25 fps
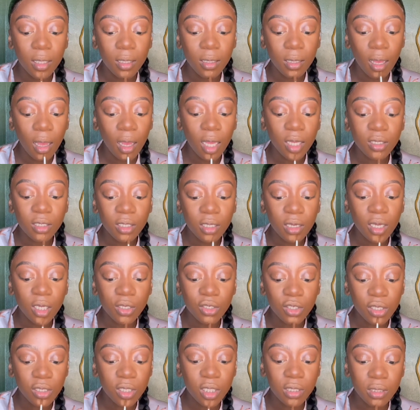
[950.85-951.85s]

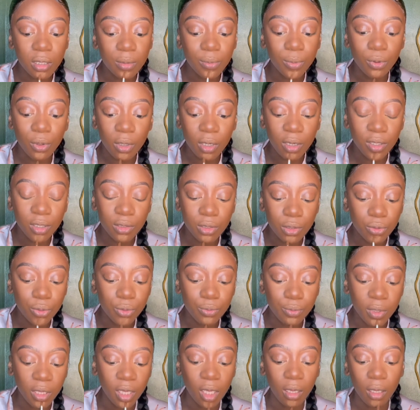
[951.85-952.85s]
Education is important to
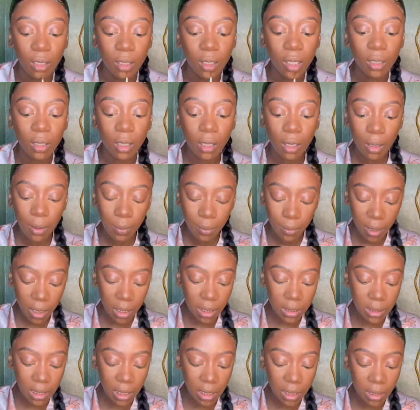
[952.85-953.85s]
me
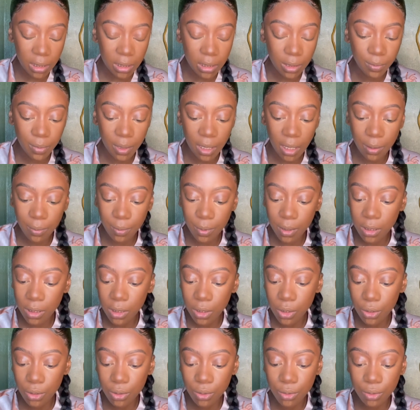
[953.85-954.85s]
because I need to be able
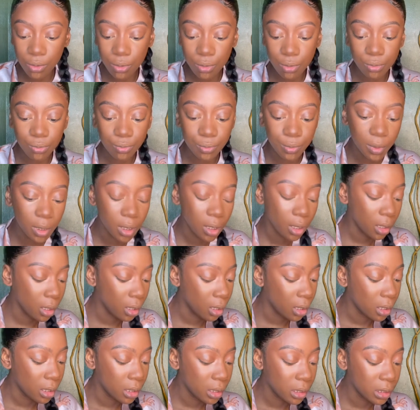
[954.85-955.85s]
to
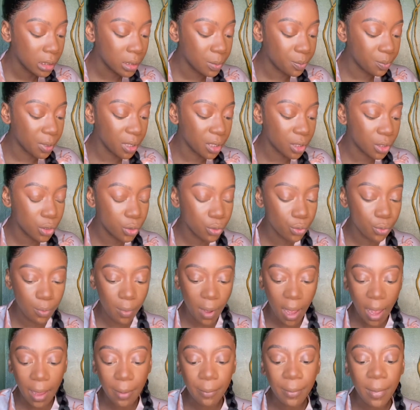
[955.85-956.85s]
speak to
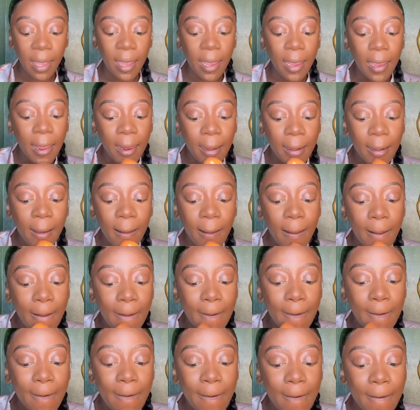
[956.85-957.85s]
my man
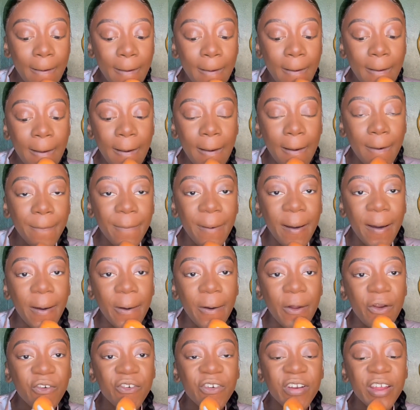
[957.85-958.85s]

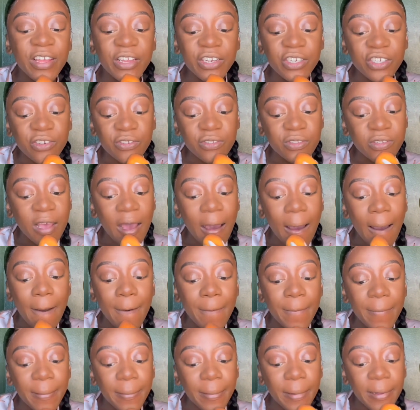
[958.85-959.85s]
about a range of
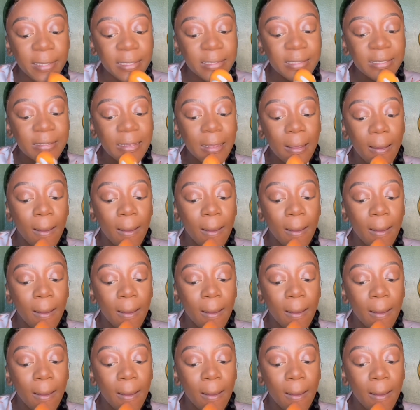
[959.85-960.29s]
topics.